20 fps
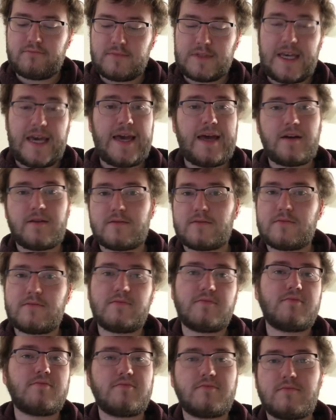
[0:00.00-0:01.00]
Yeah.
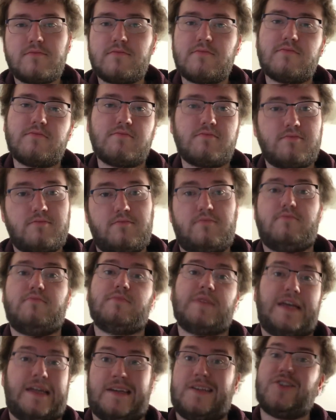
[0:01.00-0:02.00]

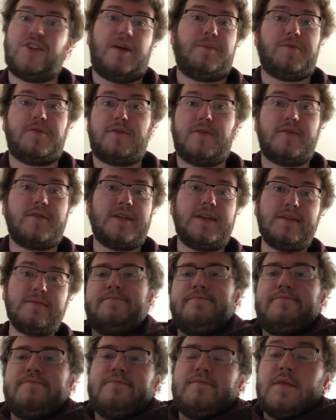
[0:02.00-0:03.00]
End of chapter 13.
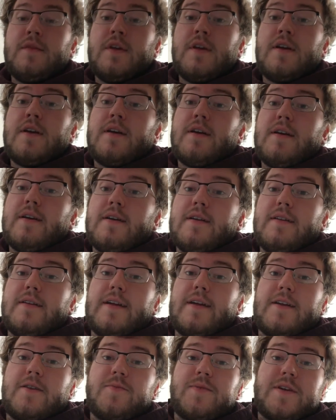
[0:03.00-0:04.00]

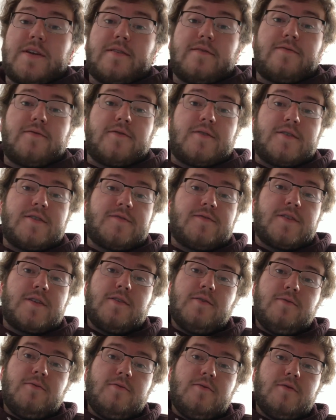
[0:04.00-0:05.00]
That'll be it for this
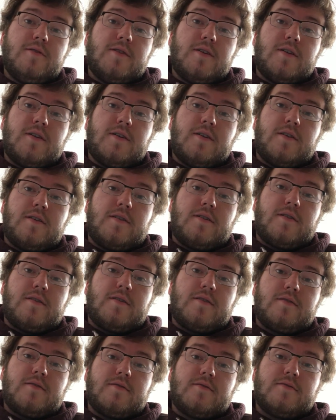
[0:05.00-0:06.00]
video.
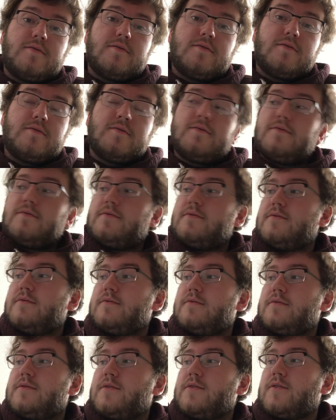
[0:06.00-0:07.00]

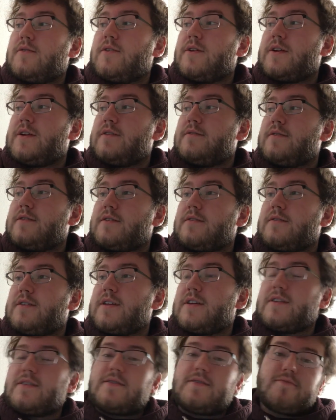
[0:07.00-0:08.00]
It's already looking
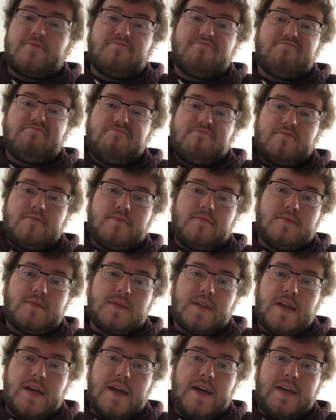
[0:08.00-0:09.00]
like it's
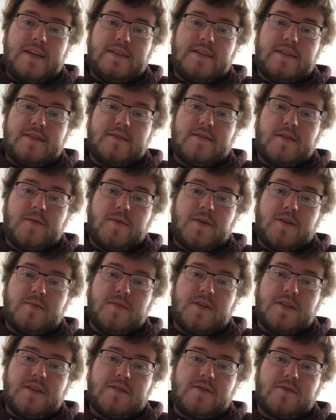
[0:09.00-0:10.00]
18 some odd
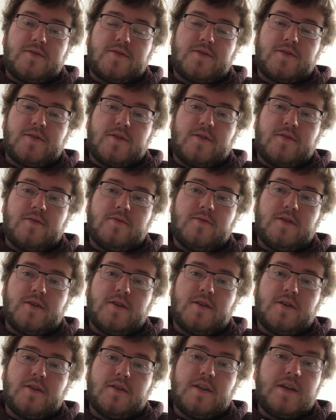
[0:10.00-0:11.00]
minutes or so.
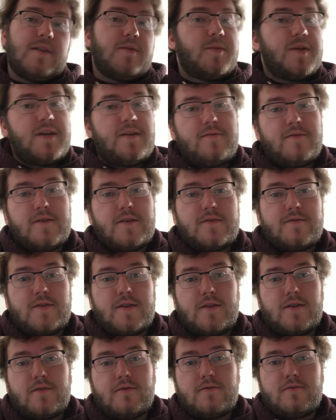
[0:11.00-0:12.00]
That'll be it for this
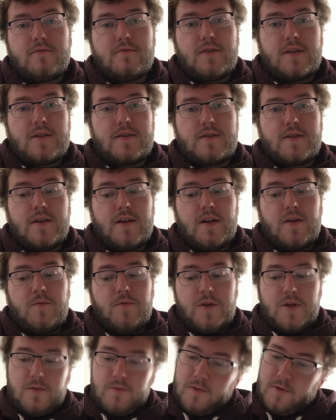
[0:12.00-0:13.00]
video. Next time
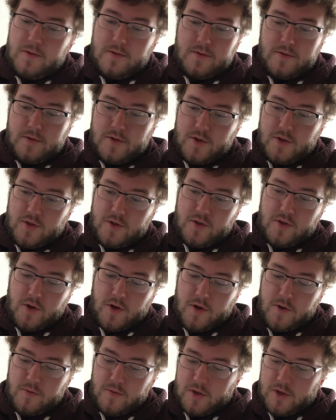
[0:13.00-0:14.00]
we will
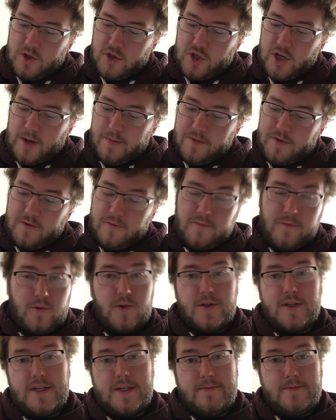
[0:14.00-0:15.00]
start with chapter
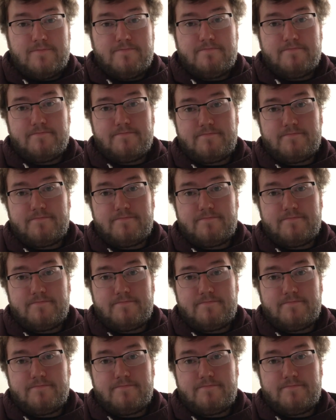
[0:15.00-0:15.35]
14,